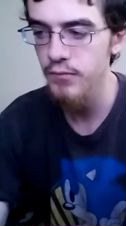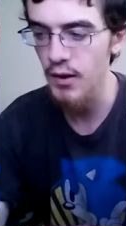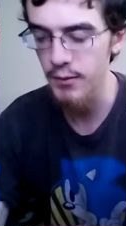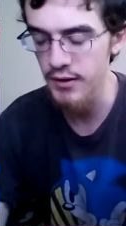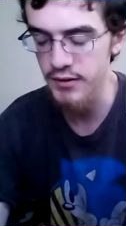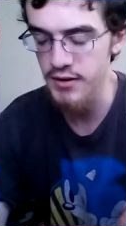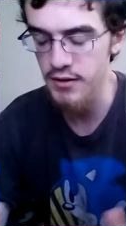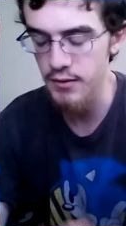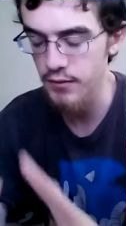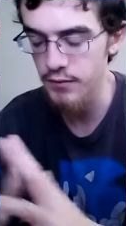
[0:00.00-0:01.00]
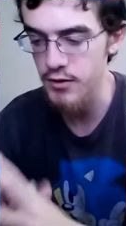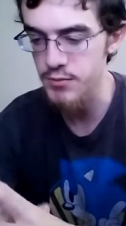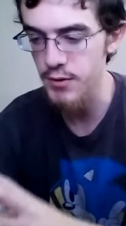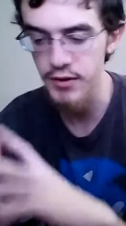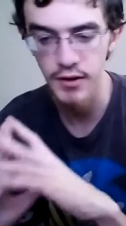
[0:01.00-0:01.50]
Wait, not the first
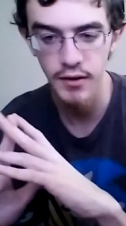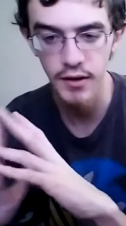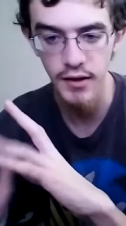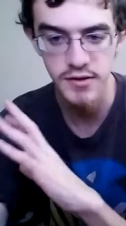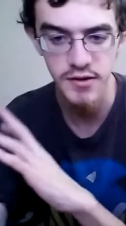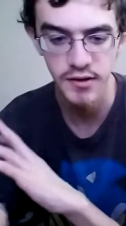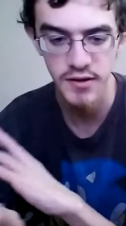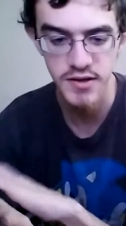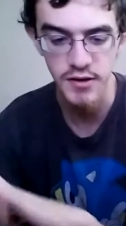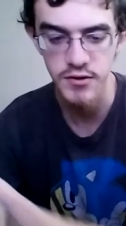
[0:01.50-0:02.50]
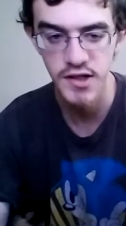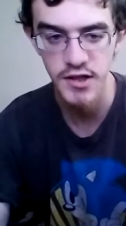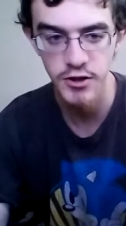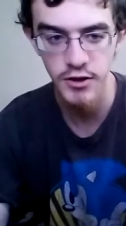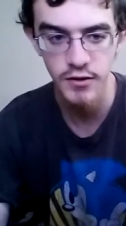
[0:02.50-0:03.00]
part. I guess like the stealth
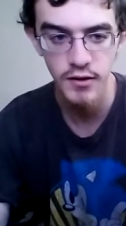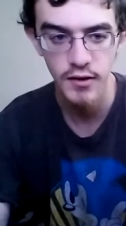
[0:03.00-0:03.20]
section,